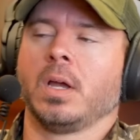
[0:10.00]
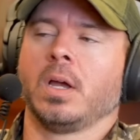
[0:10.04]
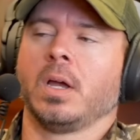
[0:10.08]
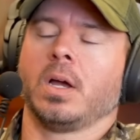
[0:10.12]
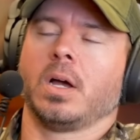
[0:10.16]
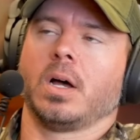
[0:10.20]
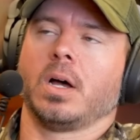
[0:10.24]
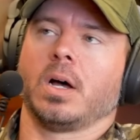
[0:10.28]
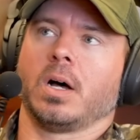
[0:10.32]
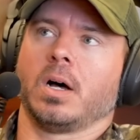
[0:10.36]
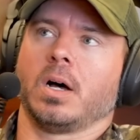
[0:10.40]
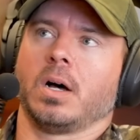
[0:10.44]

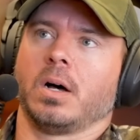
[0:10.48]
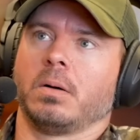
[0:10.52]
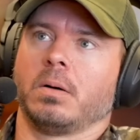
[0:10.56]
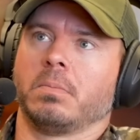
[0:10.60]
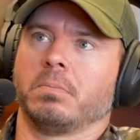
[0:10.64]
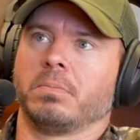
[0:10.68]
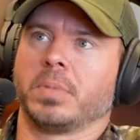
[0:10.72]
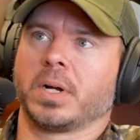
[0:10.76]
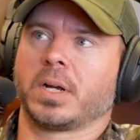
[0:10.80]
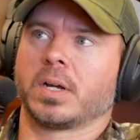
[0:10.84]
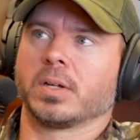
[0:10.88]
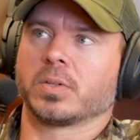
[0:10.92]

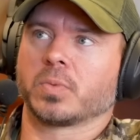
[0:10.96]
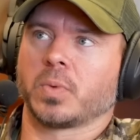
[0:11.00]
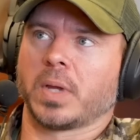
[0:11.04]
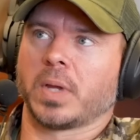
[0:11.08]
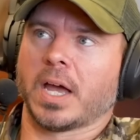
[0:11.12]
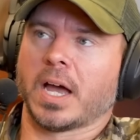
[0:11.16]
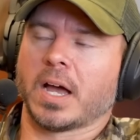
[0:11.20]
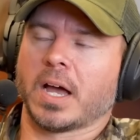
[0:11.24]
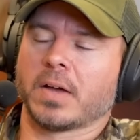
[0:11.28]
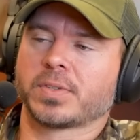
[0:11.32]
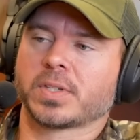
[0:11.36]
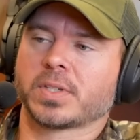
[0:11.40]
because we
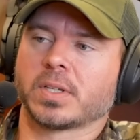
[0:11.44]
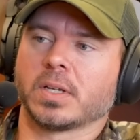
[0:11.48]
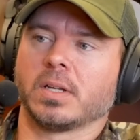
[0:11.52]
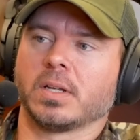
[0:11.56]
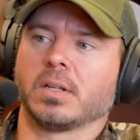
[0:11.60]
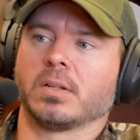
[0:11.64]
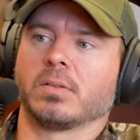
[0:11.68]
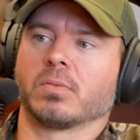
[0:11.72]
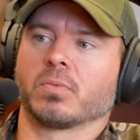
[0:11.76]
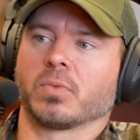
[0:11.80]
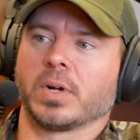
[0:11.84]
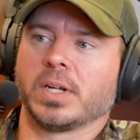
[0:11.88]
have
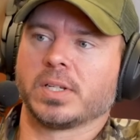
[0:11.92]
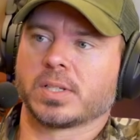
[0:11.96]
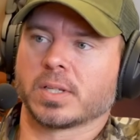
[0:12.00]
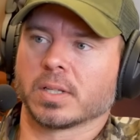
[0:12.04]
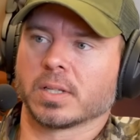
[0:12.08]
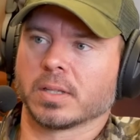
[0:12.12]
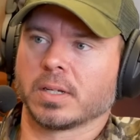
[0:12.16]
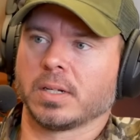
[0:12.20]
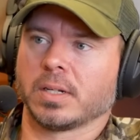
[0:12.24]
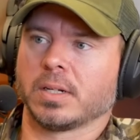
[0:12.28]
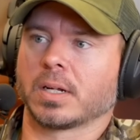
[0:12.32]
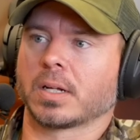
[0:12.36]
seen
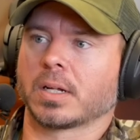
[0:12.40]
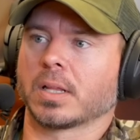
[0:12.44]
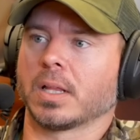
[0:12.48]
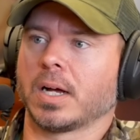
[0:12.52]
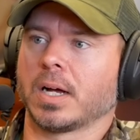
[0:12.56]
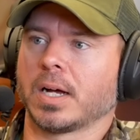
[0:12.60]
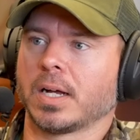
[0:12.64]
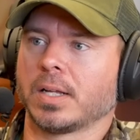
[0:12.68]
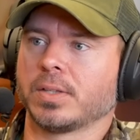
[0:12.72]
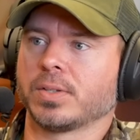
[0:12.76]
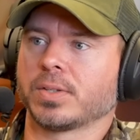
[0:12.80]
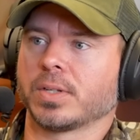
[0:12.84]
recently
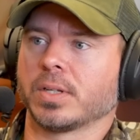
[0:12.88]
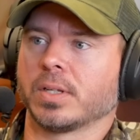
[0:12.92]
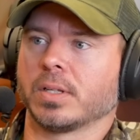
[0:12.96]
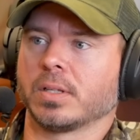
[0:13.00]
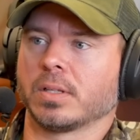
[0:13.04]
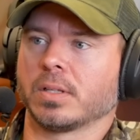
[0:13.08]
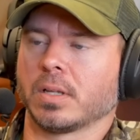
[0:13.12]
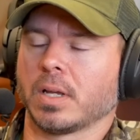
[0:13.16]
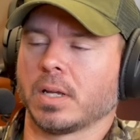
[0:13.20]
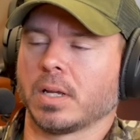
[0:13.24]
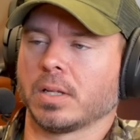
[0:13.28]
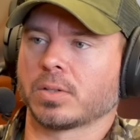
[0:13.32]
declines
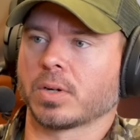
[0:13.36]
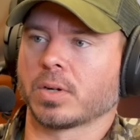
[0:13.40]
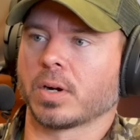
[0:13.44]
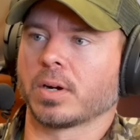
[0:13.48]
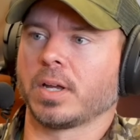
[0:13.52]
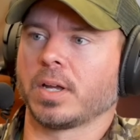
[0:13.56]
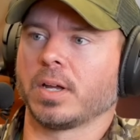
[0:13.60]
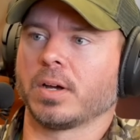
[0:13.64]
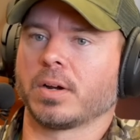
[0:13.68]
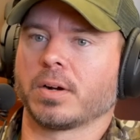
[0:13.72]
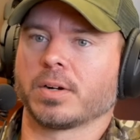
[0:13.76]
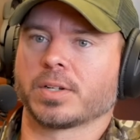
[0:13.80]
in turkey
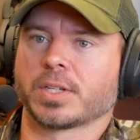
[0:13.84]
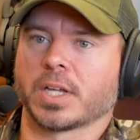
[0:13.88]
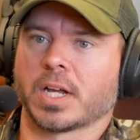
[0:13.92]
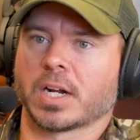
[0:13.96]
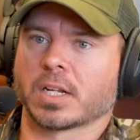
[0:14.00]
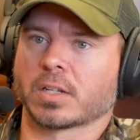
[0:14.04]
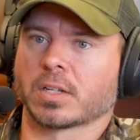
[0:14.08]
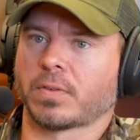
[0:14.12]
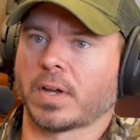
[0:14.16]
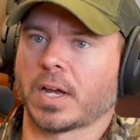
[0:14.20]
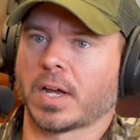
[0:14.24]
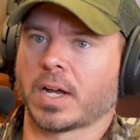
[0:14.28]
hunter
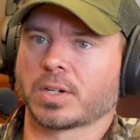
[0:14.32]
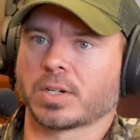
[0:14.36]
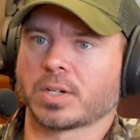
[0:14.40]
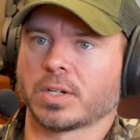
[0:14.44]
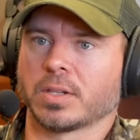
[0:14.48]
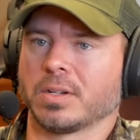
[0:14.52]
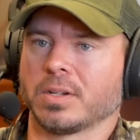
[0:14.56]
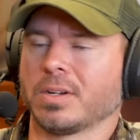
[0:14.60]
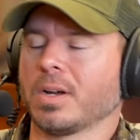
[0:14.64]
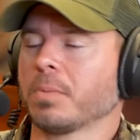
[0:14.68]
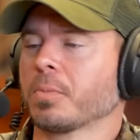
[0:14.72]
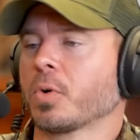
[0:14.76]
satisfaction. The
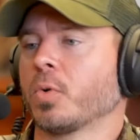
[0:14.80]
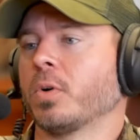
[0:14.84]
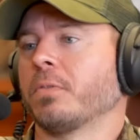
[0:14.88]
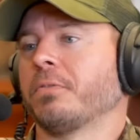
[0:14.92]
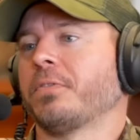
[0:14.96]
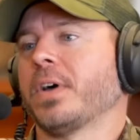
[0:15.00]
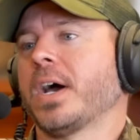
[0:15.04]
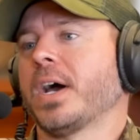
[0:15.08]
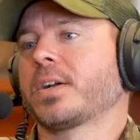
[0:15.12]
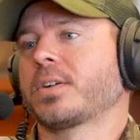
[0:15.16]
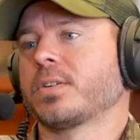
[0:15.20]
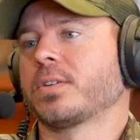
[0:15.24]
number one
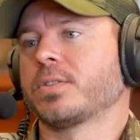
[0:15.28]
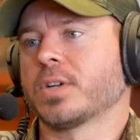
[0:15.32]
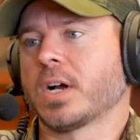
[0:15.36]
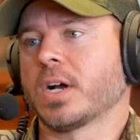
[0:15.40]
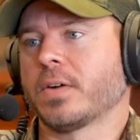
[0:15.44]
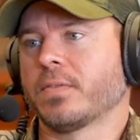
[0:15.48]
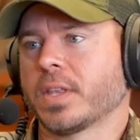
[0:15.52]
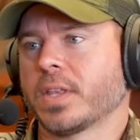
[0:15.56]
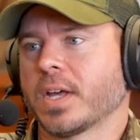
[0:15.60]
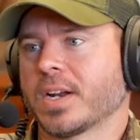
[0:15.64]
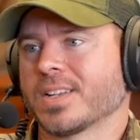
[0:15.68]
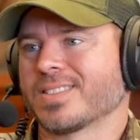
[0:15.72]
factor driving
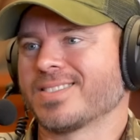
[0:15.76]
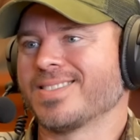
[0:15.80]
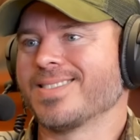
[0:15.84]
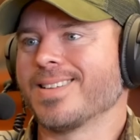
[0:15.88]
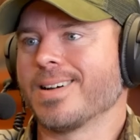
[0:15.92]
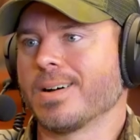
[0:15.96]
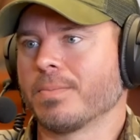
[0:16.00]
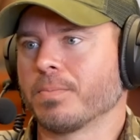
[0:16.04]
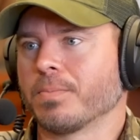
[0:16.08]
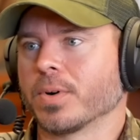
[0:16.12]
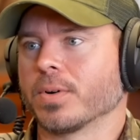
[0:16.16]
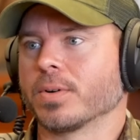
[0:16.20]
that is
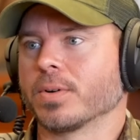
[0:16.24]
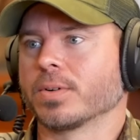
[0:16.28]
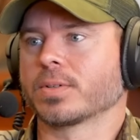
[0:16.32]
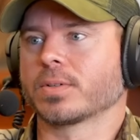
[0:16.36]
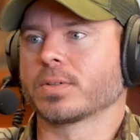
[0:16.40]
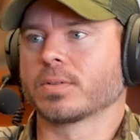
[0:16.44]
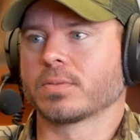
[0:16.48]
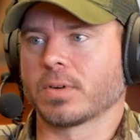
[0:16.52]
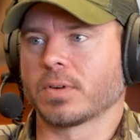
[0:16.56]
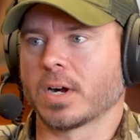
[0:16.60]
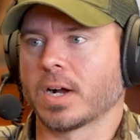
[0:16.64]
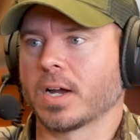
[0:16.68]
numbers,
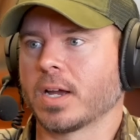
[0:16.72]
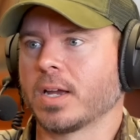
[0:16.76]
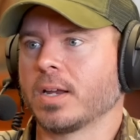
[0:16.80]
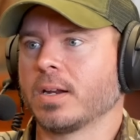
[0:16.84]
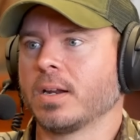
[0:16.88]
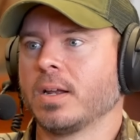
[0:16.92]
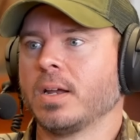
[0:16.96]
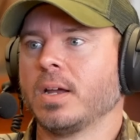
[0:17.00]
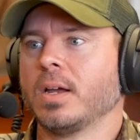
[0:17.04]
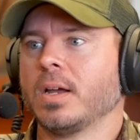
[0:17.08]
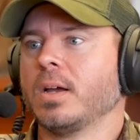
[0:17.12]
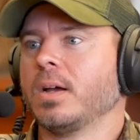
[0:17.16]
right?
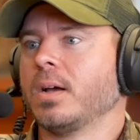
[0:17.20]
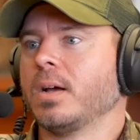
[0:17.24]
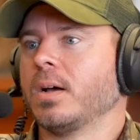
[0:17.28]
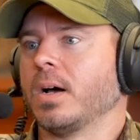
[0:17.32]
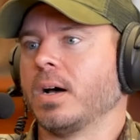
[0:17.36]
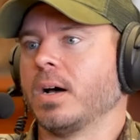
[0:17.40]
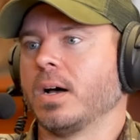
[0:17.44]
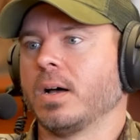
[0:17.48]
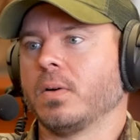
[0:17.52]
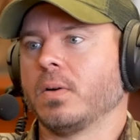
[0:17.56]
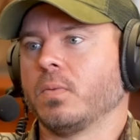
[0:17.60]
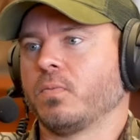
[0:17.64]

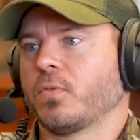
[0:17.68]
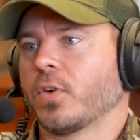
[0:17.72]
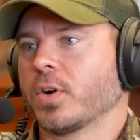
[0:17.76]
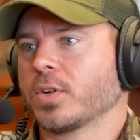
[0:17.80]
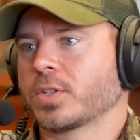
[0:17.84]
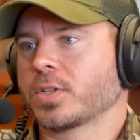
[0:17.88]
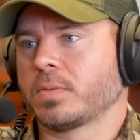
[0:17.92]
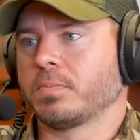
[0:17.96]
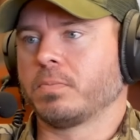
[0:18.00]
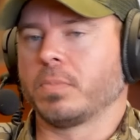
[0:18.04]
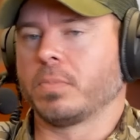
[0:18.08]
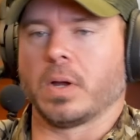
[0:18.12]
First,
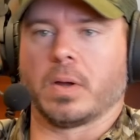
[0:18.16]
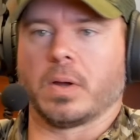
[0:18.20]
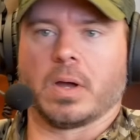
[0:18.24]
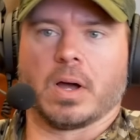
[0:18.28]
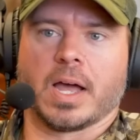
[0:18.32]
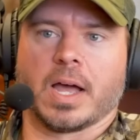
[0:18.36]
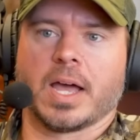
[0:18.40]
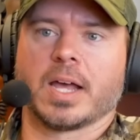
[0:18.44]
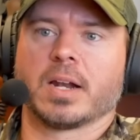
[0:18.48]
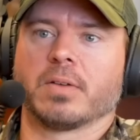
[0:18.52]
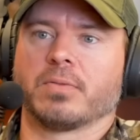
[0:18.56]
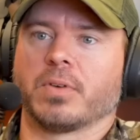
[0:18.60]

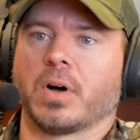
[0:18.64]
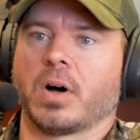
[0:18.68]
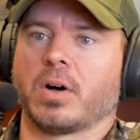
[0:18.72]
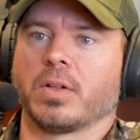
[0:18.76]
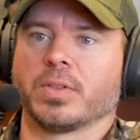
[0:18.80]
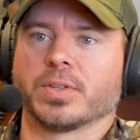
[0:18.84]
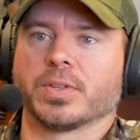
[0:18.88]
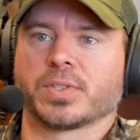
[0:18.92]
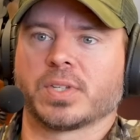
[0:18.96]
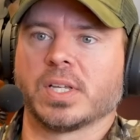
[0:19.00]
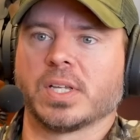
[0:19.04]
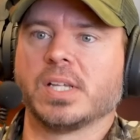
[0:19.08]
ahead of all the
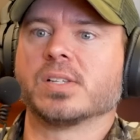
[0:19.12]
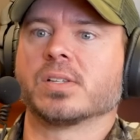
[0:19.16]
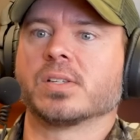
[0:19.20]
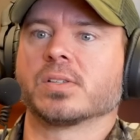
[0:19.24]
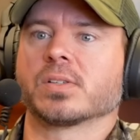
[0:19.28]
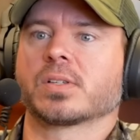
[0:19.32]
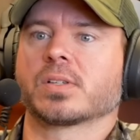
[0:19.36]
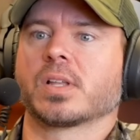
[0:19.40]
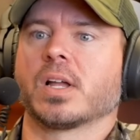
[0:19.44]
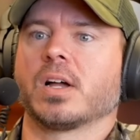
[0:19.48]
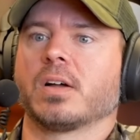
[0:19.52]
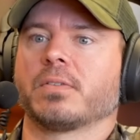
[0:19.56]
season
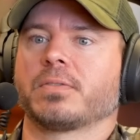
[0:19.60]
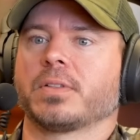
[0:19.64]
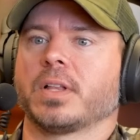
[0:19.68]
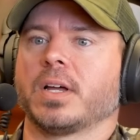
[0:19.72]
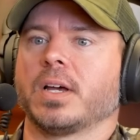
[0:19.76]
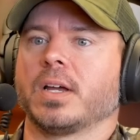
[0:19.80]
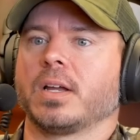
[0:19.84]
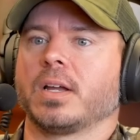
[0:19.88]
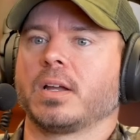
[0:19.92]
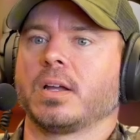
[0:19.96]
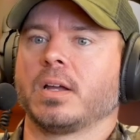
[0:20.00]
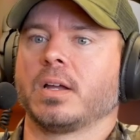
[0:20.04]
stuff,
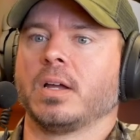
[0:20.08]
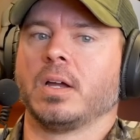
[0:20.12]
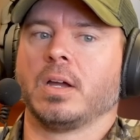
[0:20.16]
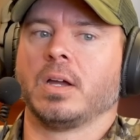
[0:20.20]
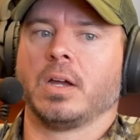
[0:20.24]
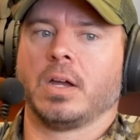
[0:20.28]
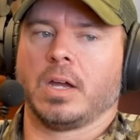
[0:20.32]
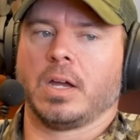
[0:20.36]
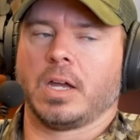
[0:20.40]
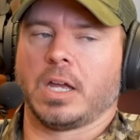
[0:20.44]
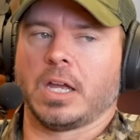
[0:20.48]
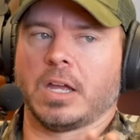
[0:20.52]
like
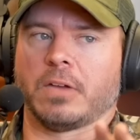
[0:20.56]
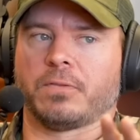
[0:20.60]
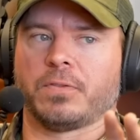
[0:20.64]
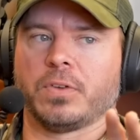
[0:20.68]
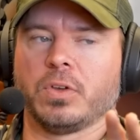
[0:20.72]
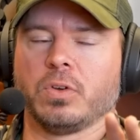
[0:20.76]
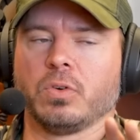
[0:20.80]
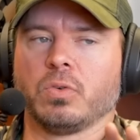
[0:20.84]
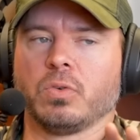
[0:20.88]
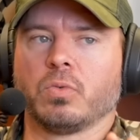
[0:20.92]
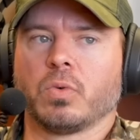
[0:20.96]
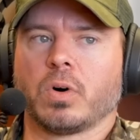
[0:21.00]
if
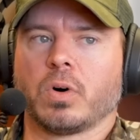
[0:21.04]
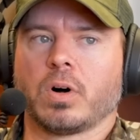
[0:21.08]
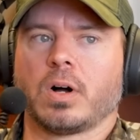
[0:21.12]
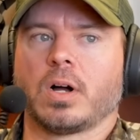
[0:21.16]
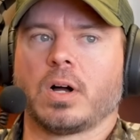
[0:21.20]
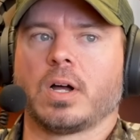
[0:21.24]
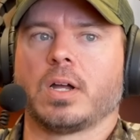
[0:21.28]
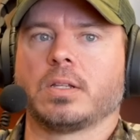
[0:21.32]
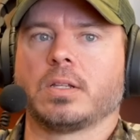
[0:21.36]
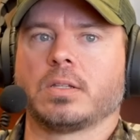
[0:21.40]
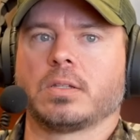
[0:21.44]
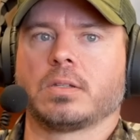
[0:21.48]
you want